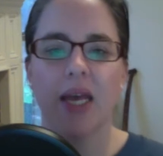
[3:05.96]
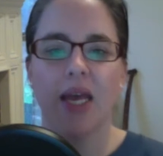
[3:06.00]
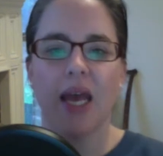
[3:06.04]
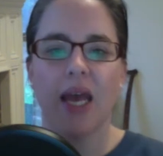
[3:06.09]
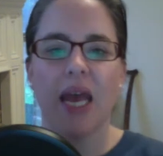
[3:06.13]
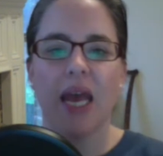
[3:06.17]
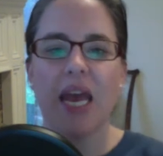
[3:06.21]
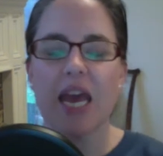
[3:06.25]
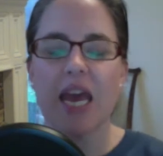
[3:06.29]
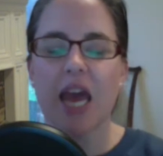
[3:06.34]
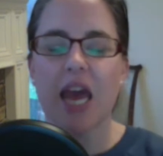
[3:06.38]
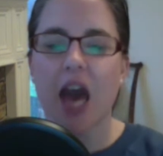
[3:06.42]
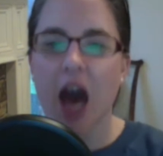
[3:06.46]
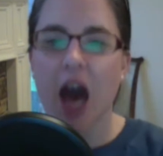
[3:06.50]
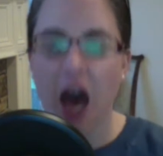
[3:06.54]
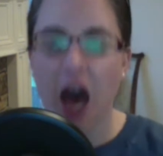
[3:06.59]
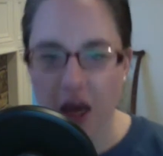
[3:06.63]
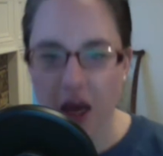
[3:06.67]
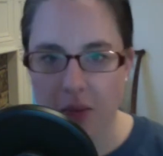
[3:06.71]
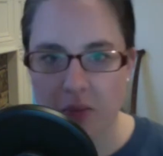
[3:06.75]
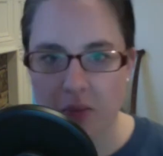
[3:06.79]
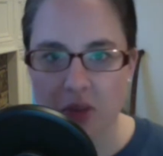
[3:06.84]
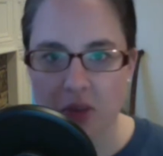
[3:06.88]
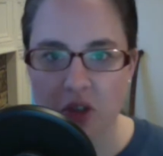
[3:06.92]
it
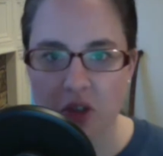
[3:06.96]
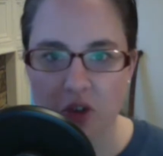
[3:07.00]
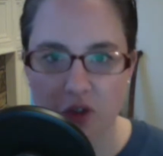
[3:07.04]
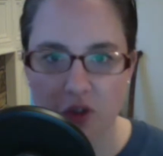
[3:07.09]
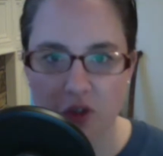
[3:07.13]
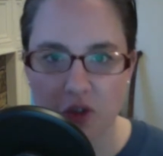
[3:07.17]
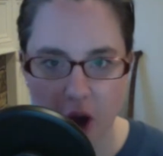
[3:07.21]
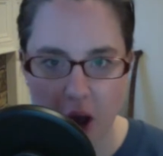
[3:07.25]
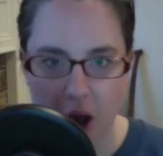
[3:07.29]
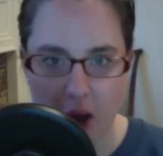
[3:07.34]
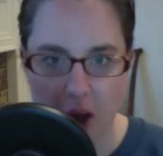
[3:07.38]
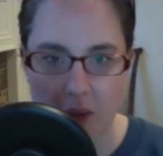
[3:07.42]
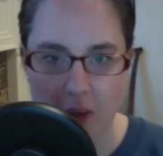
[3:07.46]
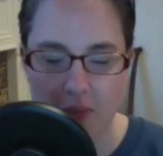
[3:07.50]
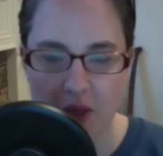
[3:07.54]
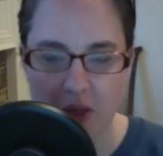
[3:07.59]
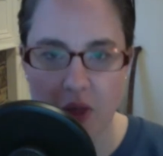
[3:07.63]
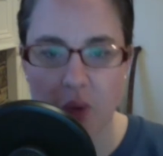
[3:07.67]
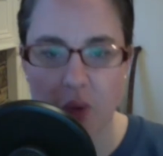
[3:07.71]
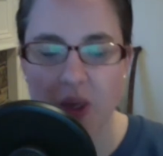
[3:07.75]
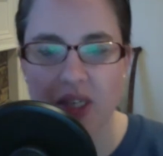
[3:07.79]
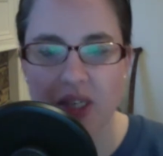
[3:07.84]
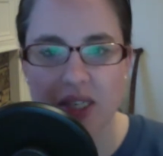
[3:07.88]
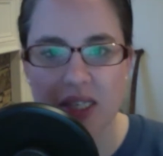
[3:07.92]
comes from
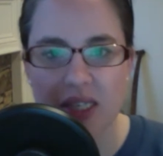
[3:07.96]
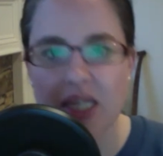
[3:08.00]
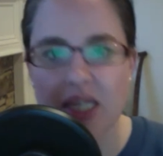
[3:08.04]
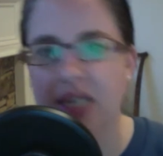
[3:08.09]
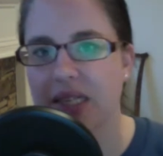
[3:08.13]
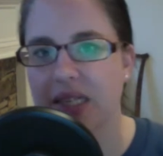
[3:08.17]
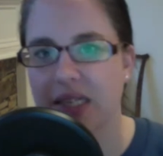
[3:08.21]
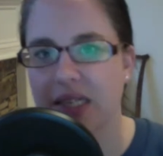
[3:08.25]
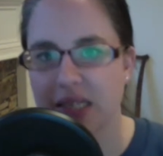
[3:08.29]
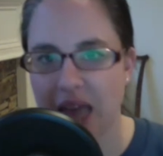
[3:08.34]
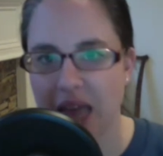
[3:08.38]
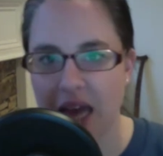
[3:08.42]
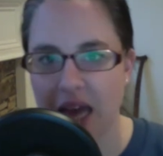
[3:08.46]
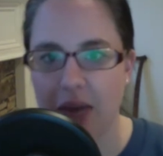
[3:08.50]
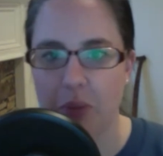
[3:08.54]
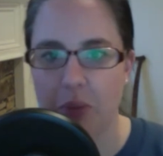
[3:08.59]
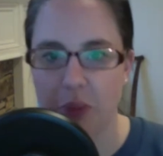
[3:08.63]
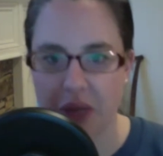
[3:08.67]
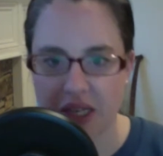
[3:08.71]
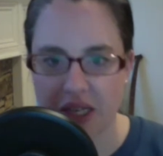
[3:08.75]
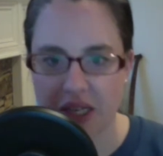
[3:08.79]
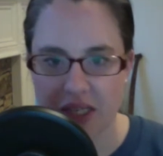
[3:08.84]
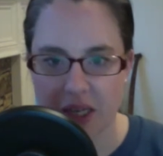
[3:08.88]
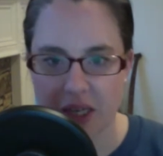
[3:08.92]
the reason they said
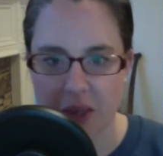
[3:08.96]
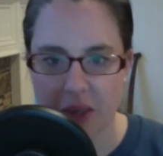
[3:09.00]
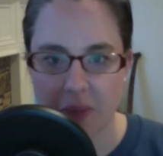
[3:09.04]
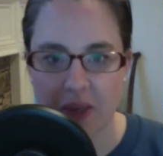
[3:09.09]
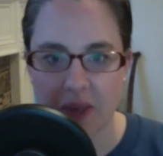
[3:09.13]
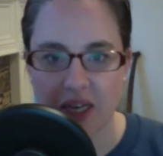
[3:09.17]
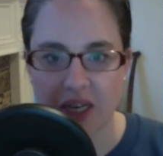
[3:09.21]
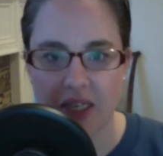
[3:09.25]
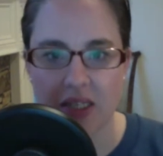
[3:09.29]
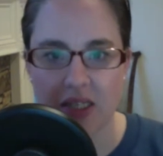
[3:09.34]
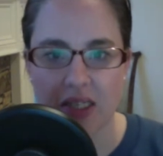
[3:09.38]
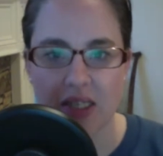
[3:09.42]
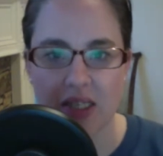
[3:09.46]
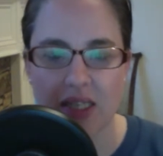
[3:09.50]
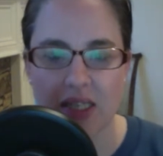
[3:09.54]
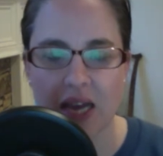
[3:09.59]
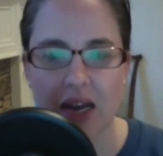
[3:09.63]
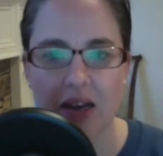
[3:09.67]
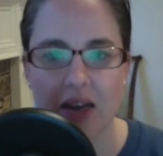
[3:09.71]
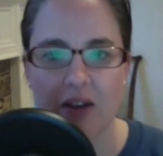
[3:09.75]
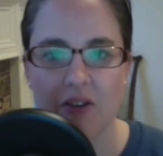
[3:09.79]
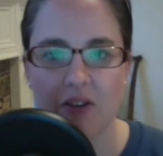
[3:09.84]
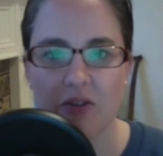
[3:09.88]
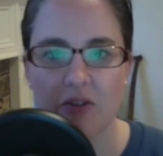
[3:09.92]
besom
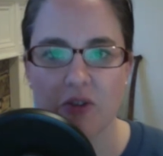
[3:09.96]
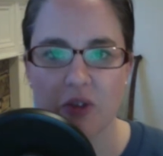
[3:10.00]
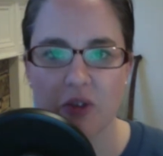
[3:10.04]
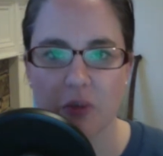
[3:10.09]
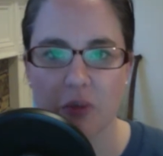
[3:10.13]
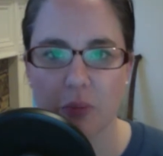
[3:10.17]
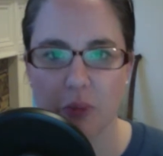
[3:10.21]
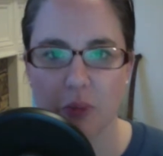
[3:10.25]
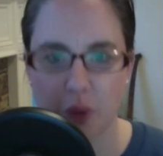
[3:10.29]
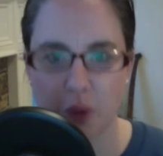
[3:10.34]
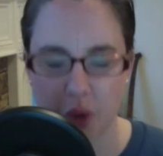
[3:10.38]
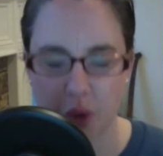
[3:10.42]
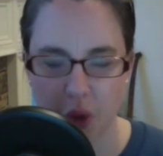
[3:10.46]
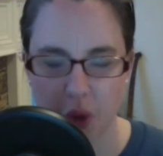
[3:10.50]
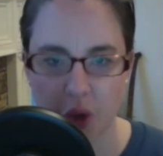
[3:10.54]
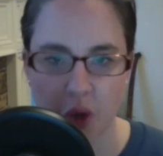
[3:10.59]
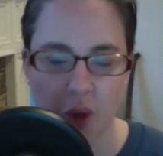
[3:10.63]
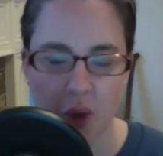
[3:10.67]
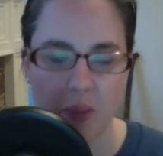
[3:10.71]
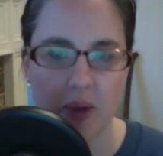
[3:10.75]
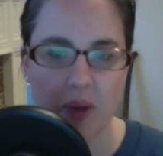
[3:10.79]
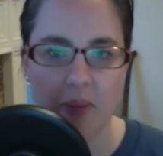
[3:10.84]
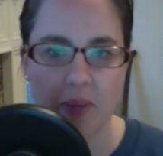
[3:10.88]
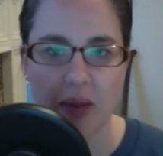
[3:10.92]
instead of
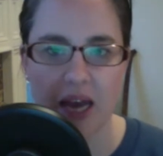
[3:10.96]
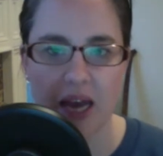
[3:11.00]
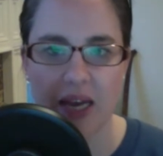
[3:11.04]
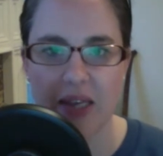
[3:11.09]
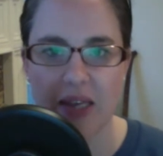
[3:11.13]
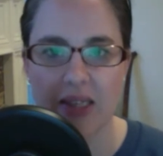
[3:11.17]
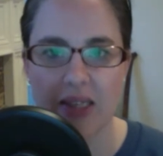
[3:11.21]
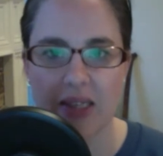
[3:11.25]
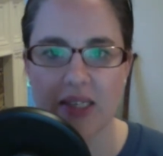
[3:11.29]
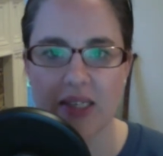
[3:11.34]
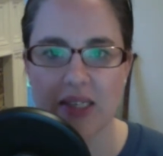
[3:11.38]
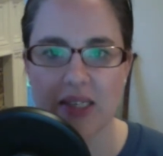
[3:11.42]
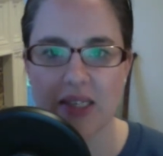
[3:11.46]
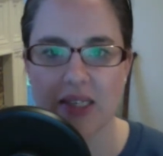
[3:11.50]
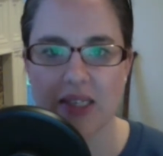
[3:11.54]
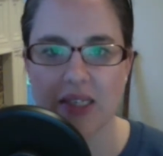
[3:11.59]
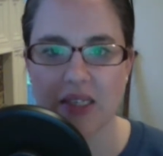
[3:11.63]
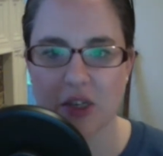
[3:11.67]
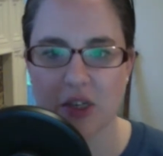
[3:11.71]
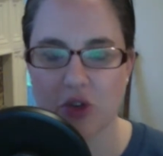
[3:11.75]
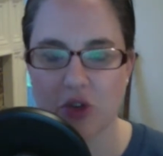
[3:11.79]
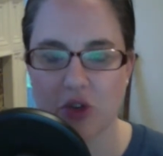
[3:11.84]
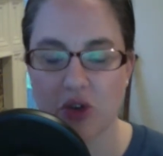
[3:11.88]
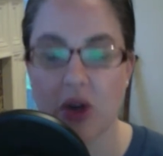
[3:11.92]
broom back in the 16th
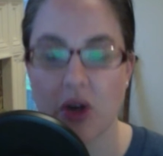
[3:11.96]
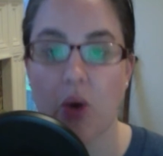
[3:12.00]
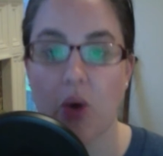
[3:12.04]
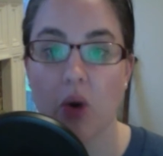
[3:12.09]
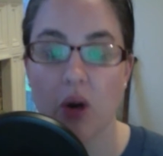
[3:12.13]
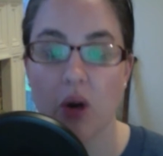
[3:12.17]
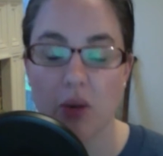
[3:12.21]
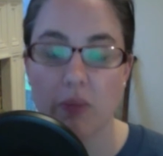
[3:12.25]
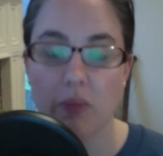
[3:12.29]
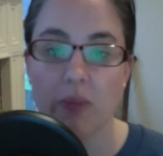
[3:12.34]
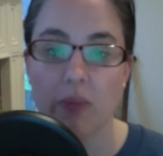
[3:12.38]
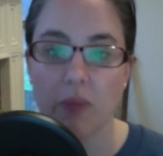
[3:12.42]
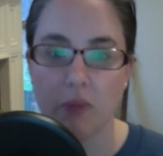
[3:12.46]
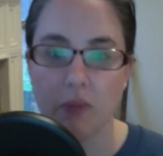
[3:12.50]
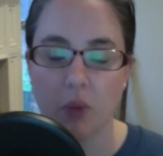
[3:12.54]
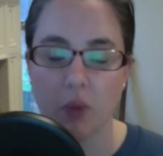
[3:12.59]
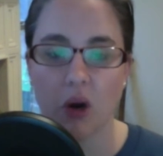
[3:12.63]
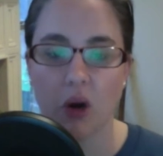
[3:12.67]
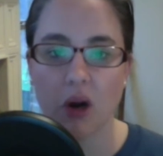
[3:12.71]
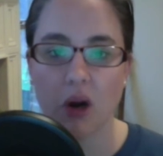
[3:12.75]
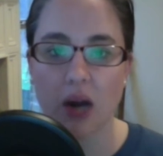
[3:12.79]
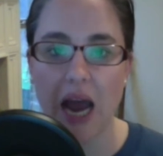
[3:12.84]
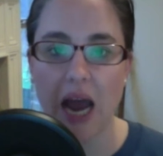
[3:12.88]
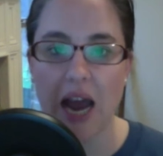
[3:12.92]
century, or
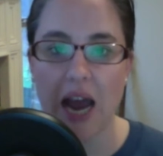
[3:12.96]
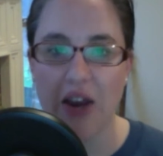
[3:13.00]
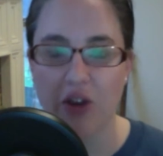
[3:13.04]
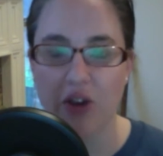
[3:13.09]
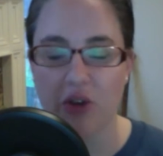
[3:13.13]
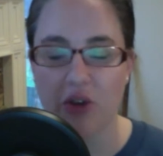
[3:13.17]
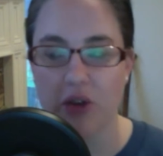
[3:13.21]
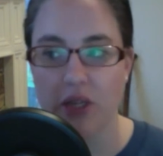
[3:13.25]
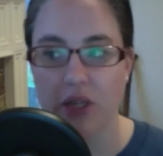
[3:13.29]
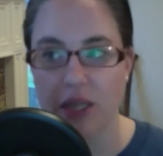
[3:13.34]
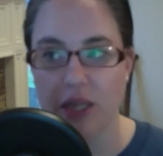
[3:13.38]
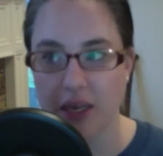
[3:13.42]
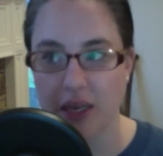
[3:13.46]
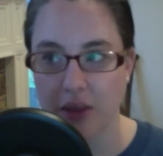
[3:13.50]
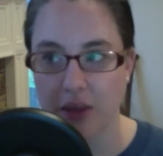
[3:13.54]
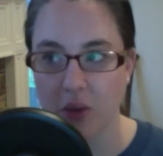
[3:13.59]
more accurately,